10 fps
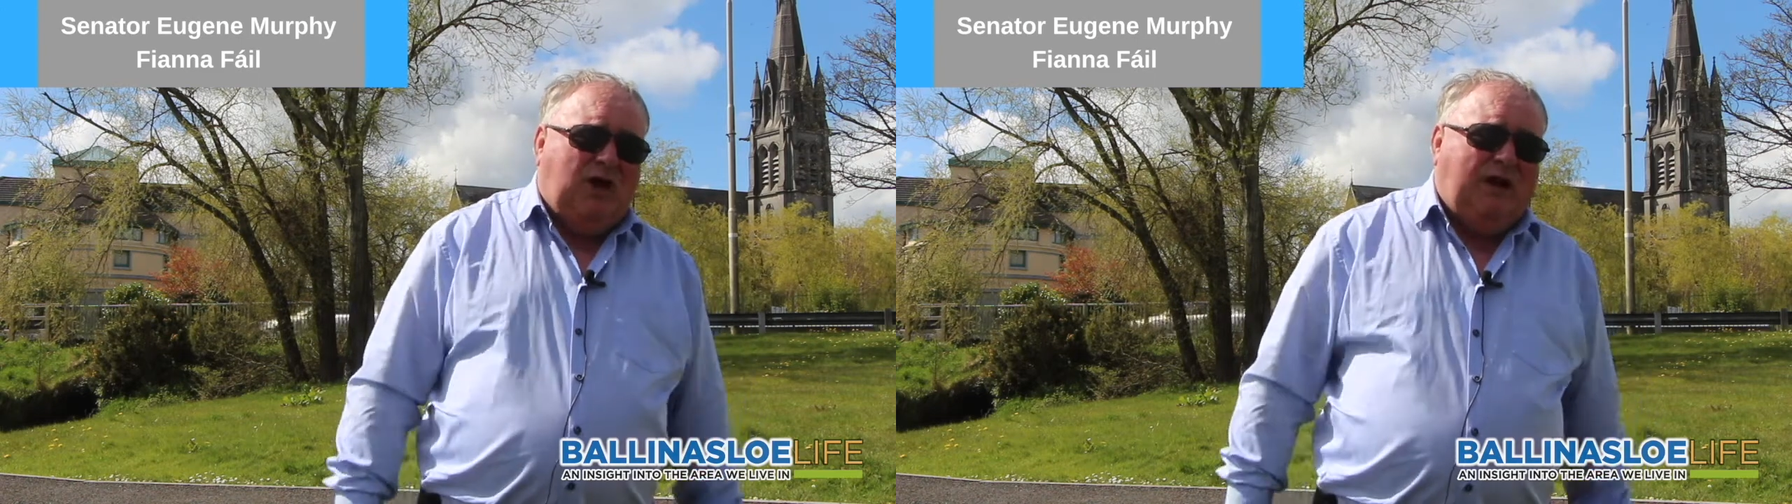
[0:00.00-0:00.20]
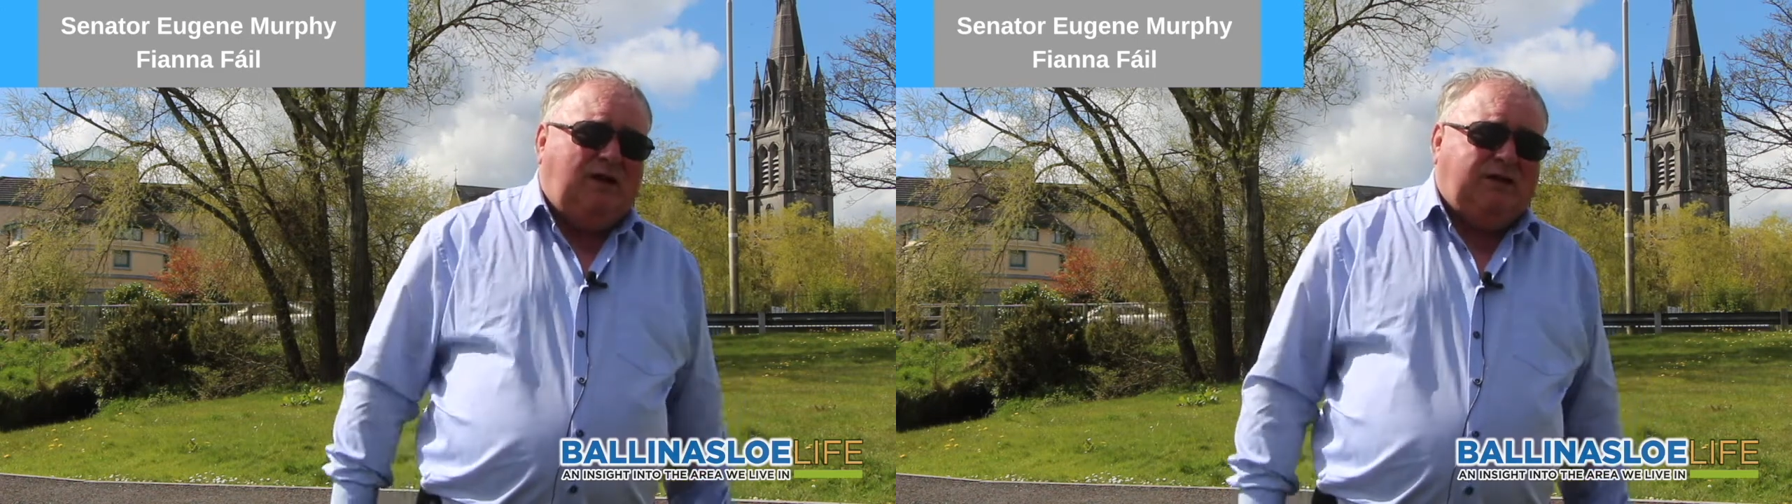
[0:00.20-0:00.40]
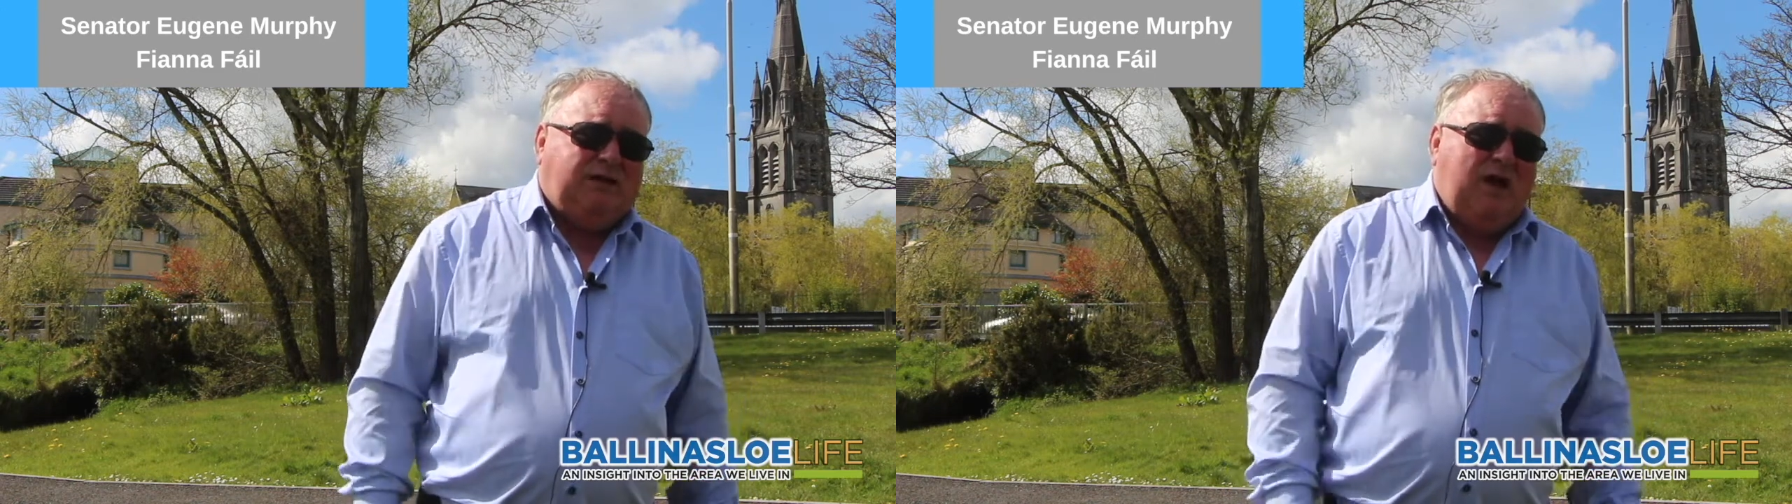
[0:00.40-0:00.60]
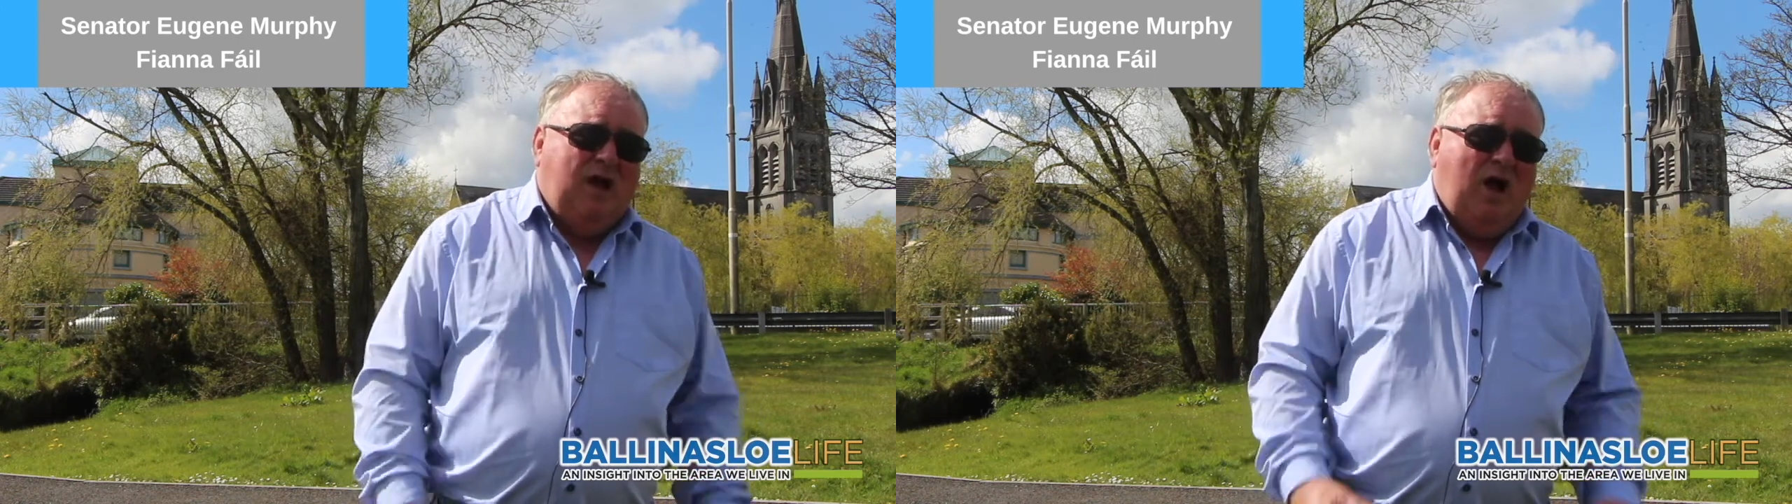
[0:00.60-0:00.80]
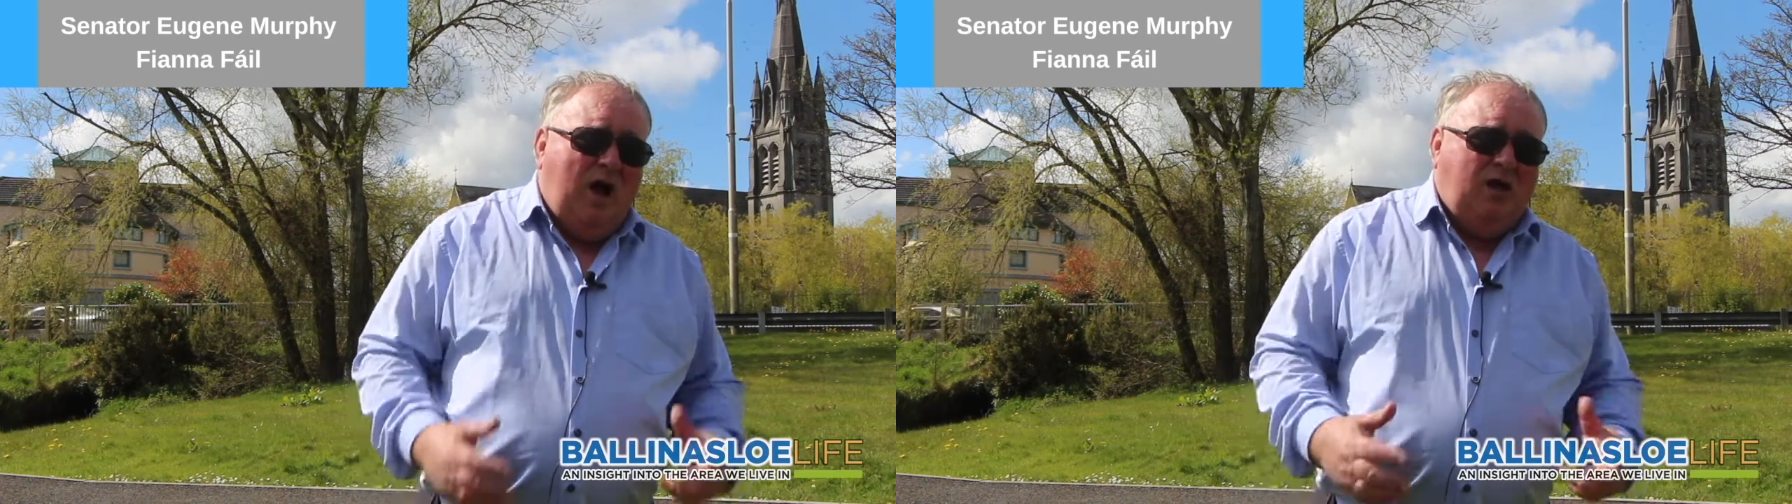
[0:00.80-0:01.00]
Ireland
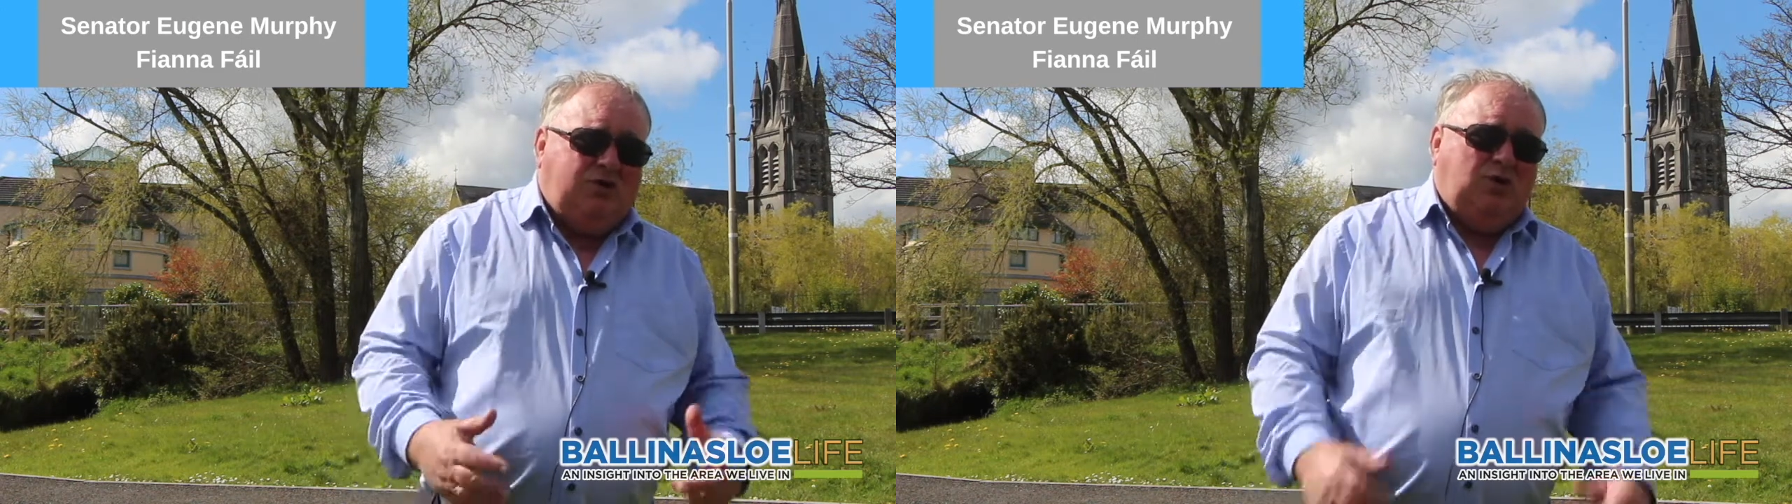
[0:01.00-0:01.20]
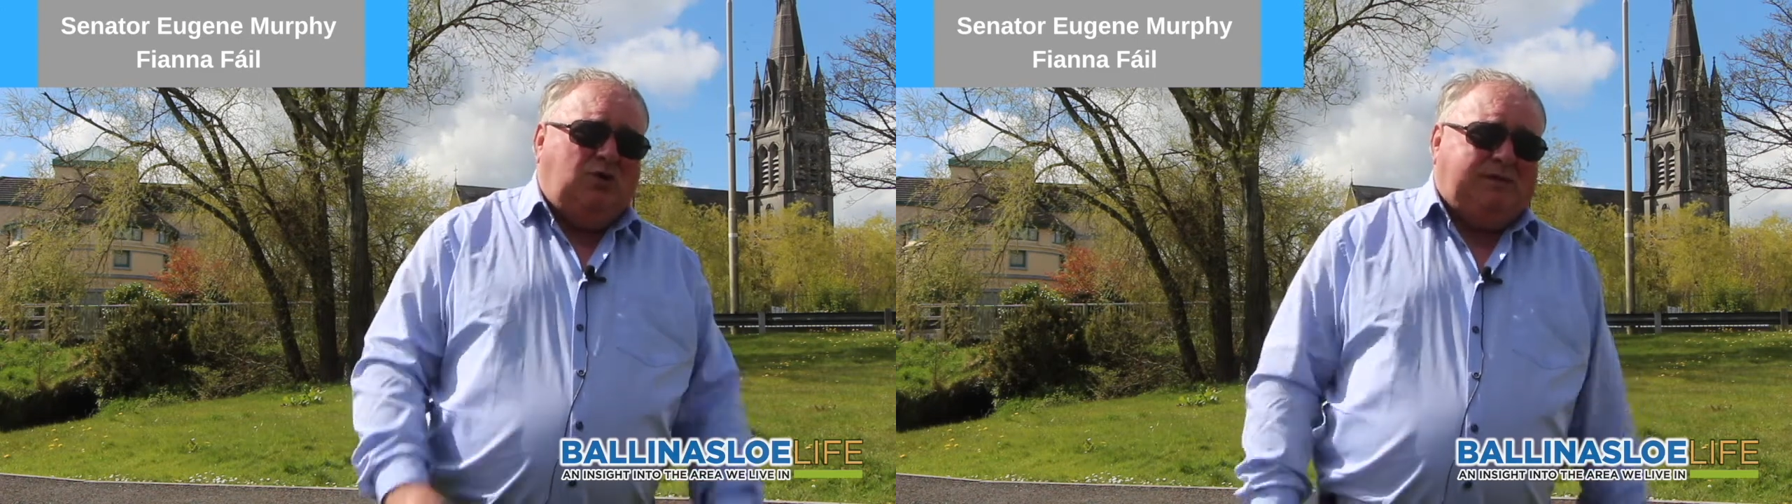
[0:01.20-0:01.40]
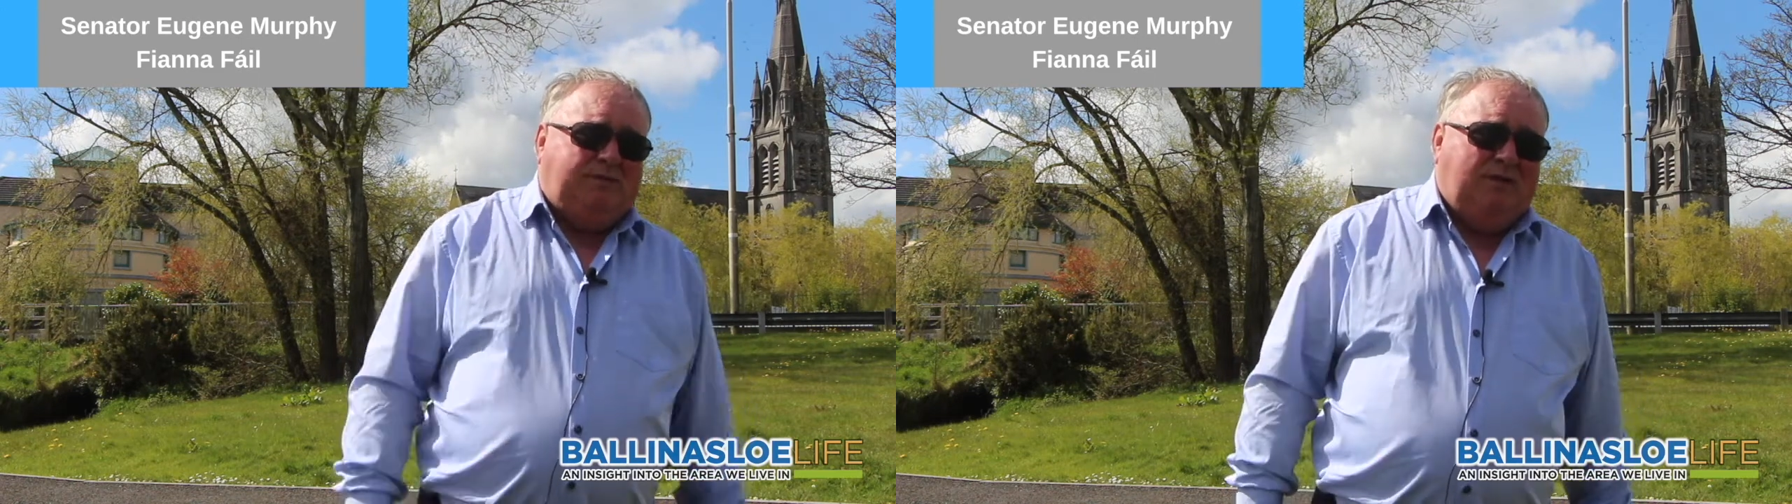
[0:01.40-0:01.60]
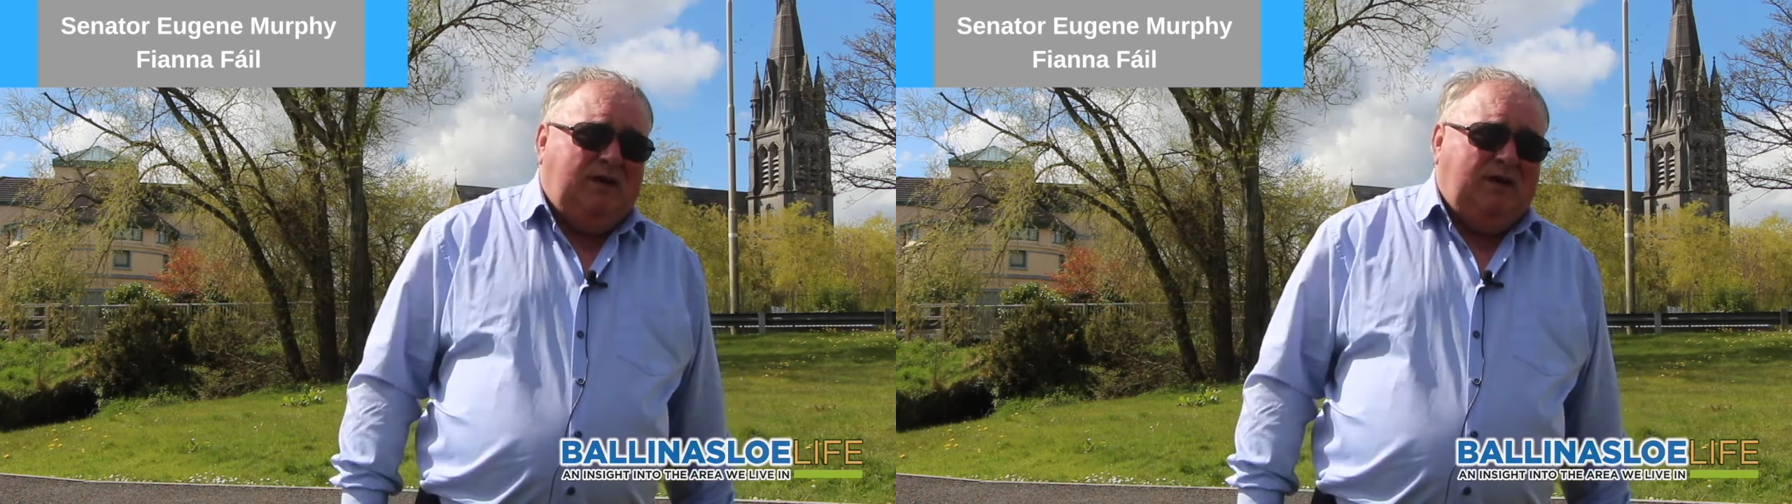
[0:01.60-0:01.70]
on tourism.